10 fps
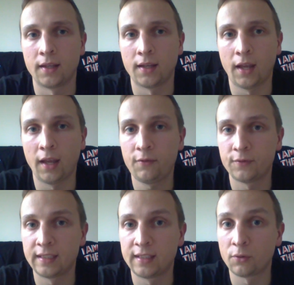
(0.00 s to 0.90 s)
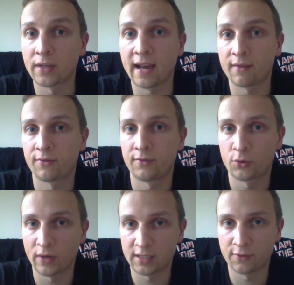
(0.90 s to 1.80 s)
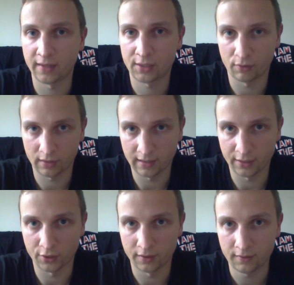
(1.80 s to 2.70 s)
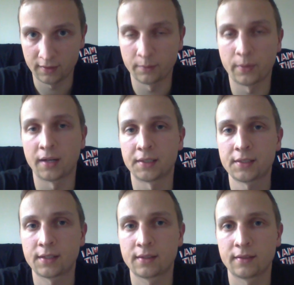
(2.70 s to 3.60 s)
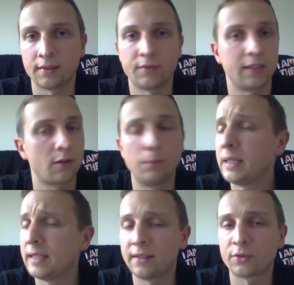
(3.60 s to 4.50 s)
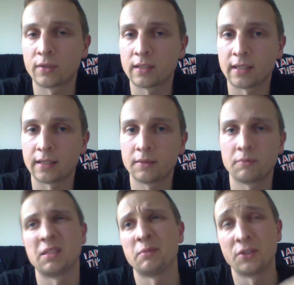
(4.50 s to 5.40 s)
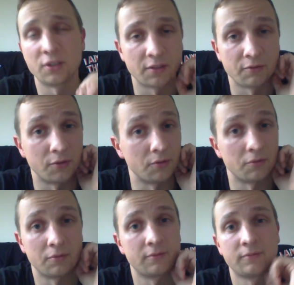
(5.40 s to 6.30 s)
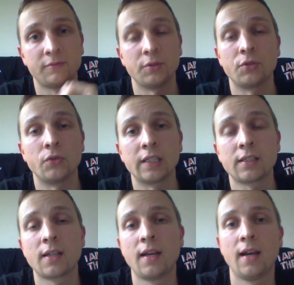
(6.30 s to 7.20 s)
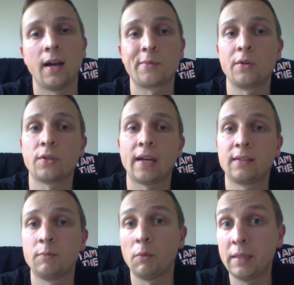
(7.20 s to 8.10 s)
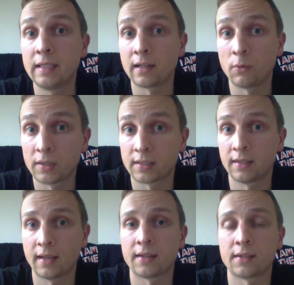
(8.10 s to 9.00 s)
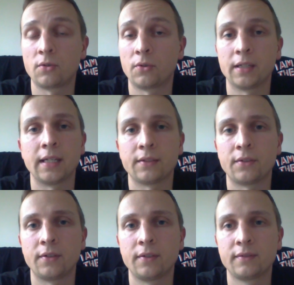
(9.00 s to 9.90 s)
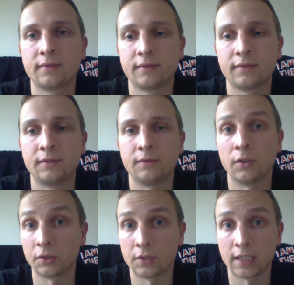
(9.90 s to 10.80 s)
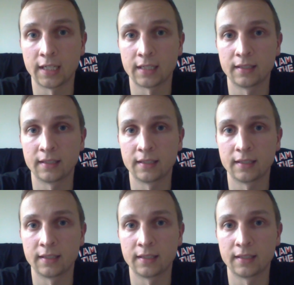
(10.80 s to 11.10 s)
If they don't have transifex translation in the past, if they're completely untranslated, maybe just a few strings, I'm going to add them immediately once it has a coordinator volunteered.